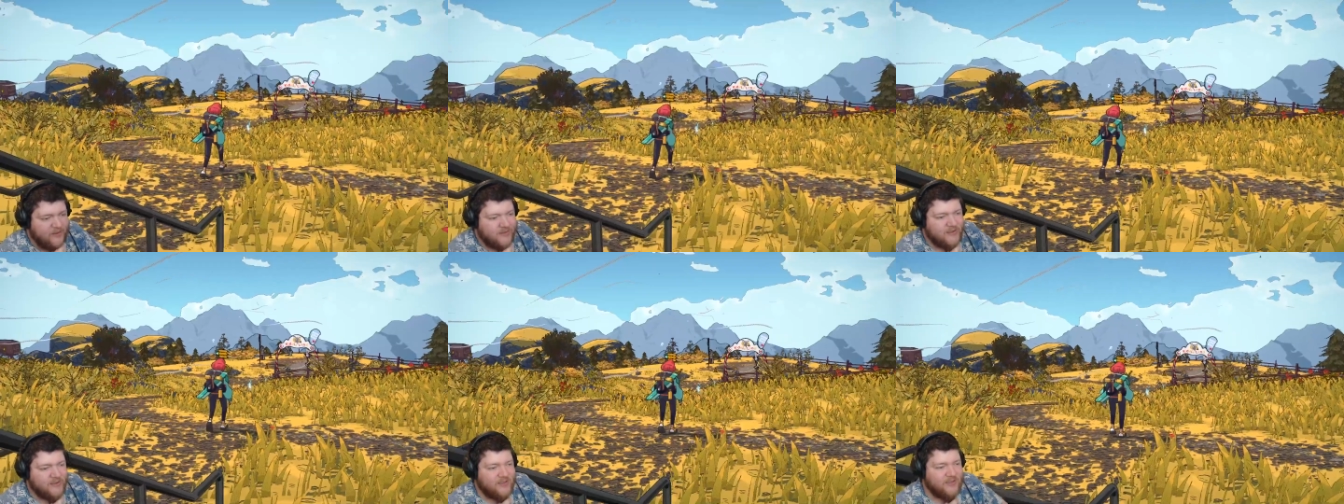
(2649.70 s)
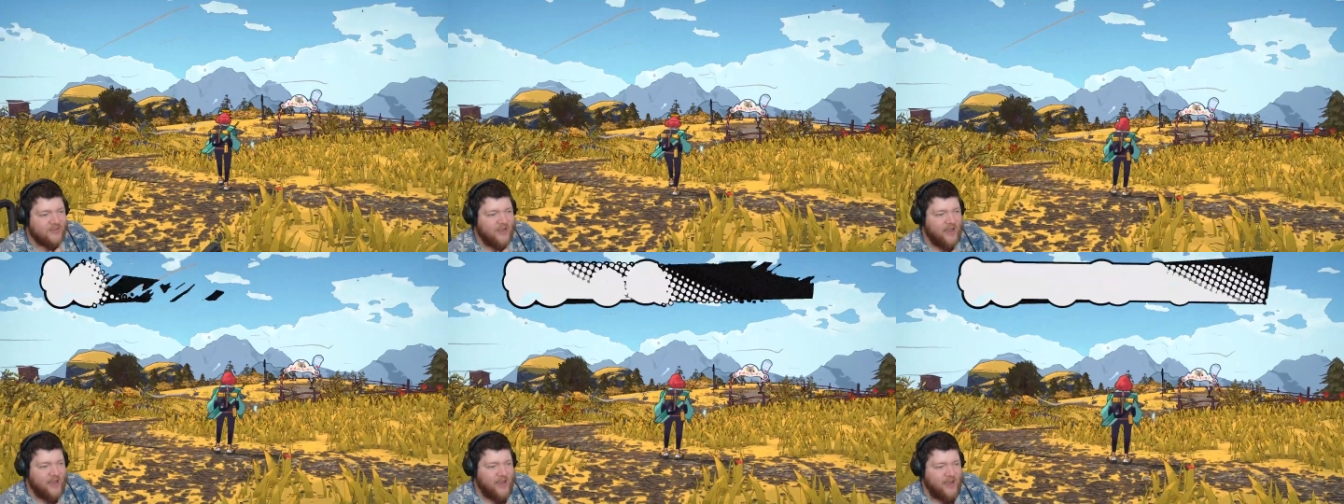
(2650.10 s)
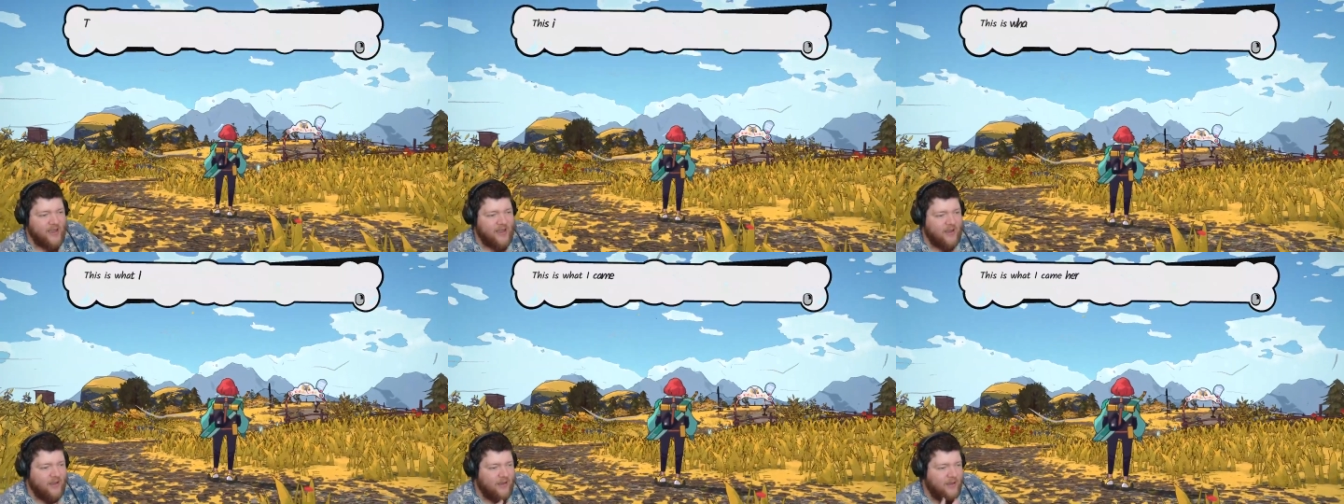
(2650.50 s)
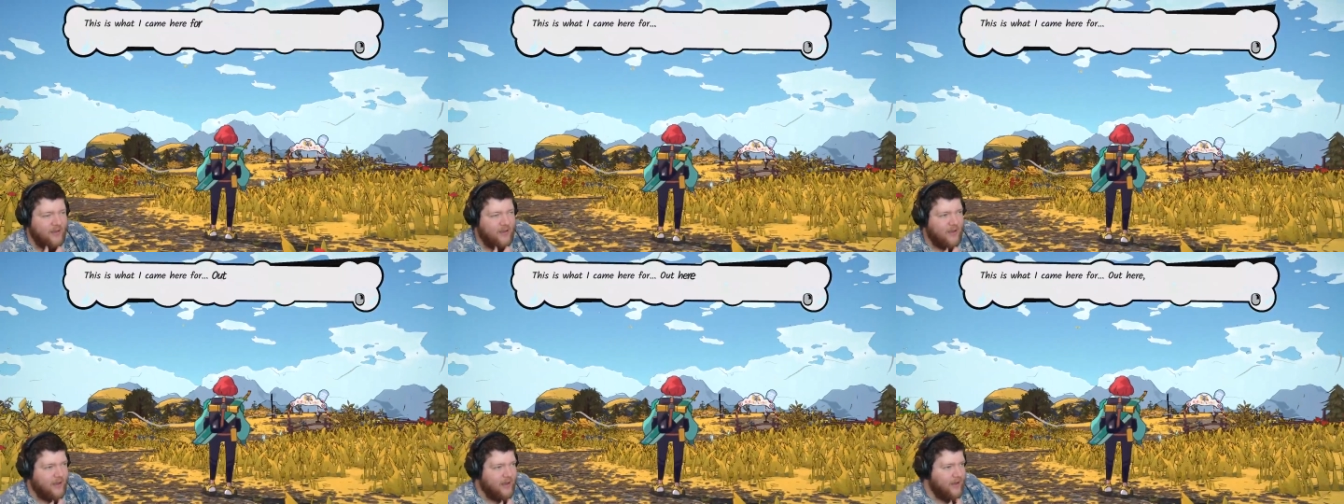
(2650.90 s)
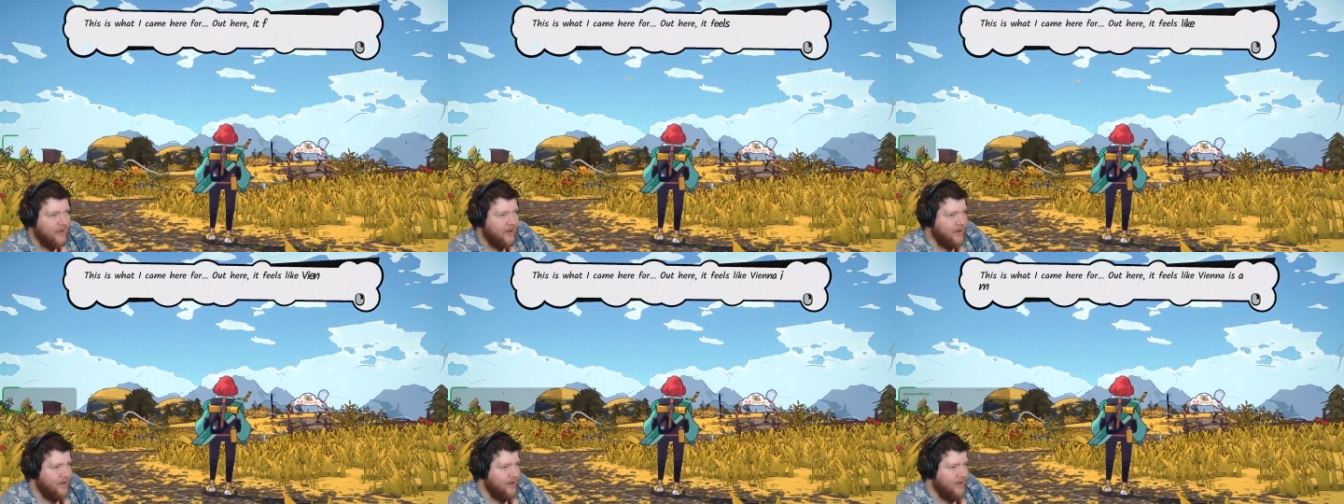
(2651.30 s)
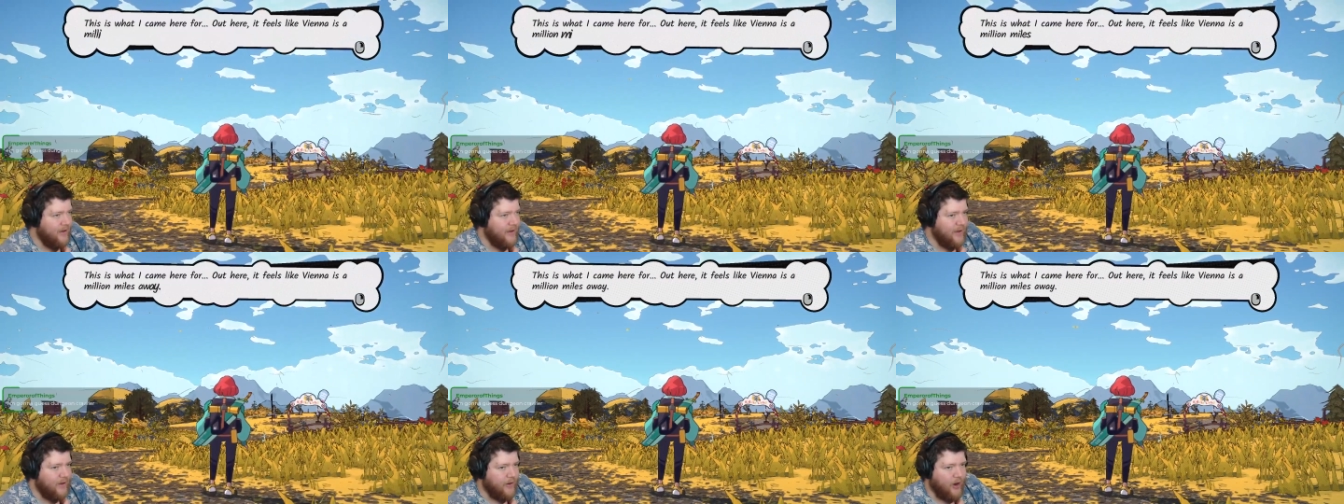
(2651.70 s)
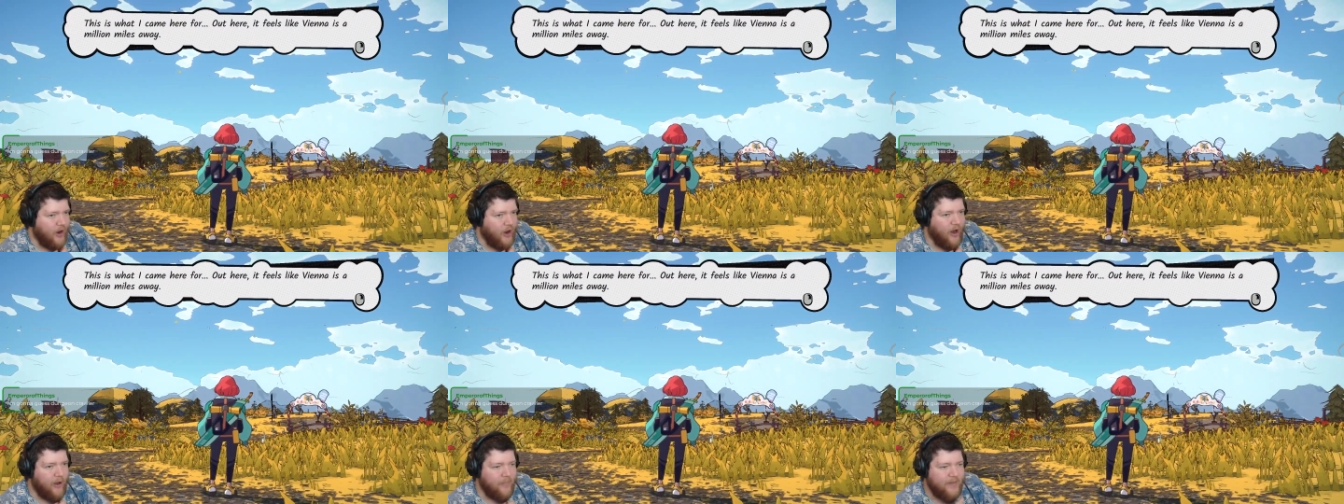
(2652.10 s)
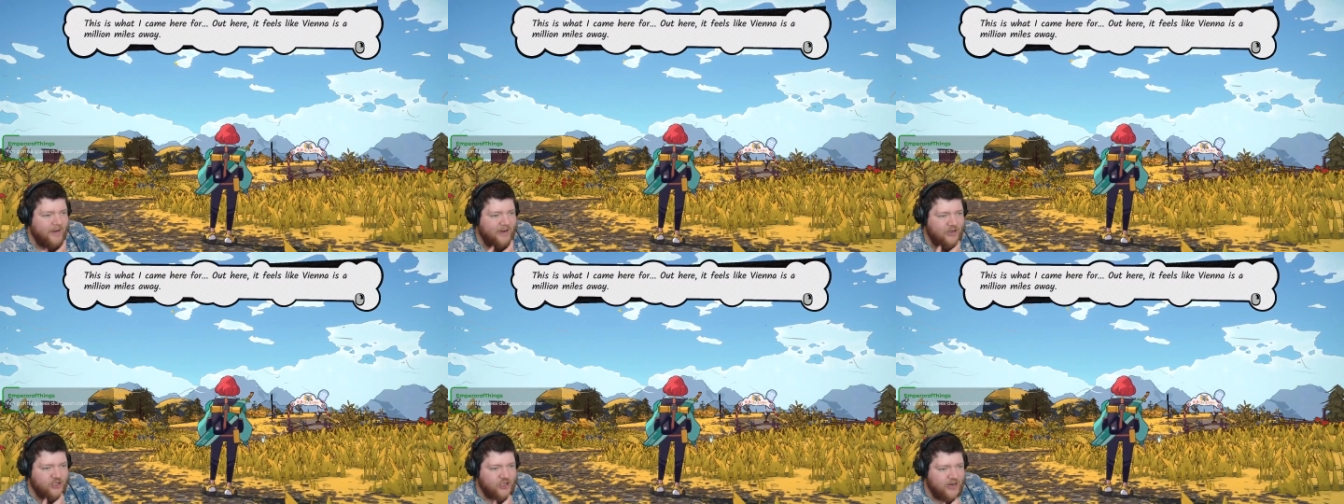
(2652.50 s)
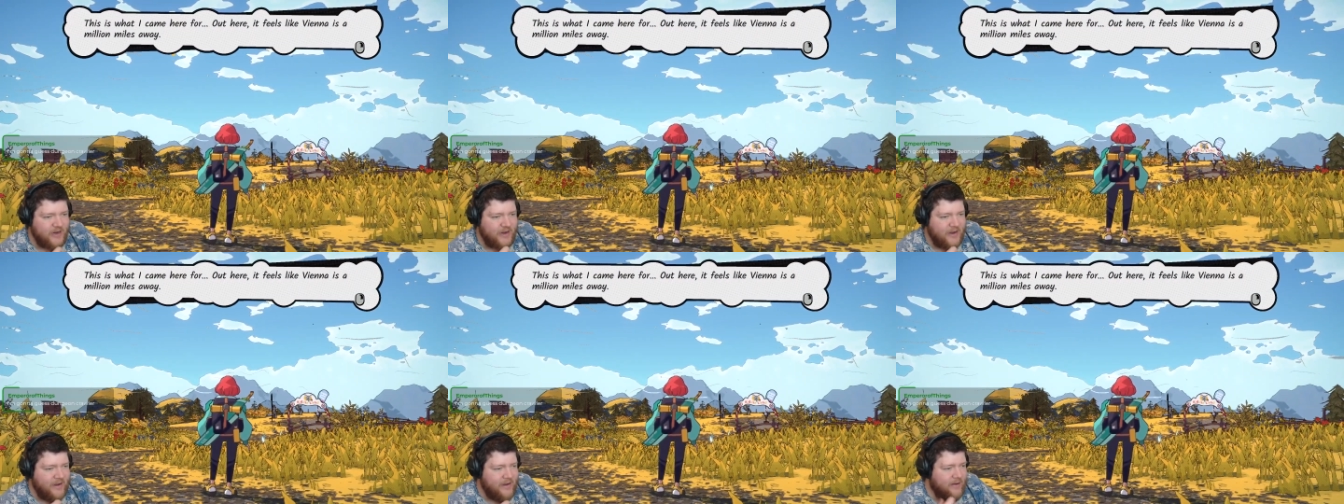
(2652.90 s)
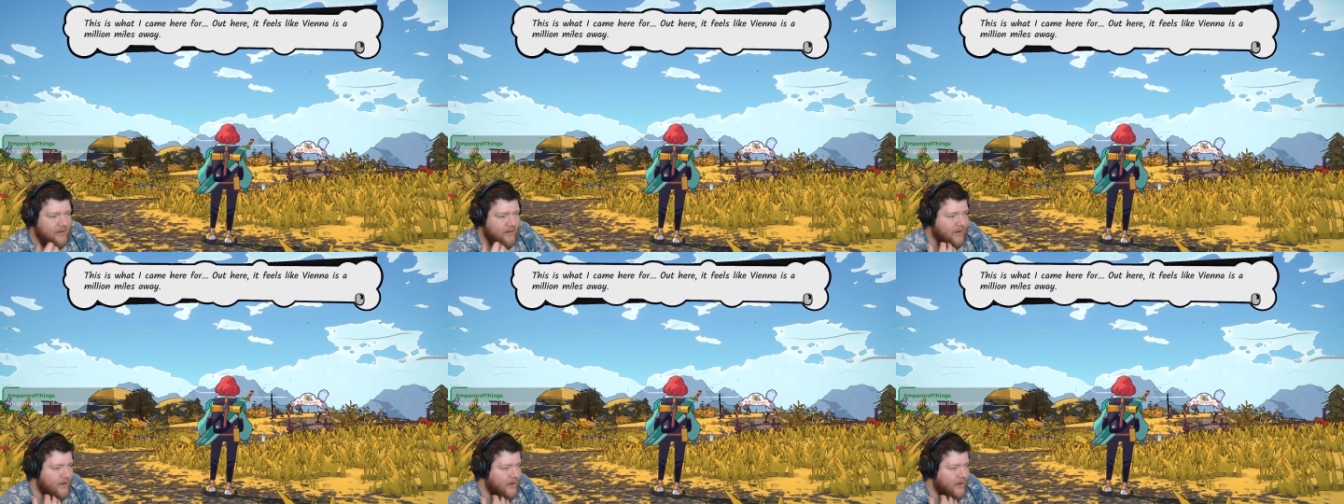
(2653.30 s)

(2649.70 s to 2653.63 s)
this? This is a, uh, a RPG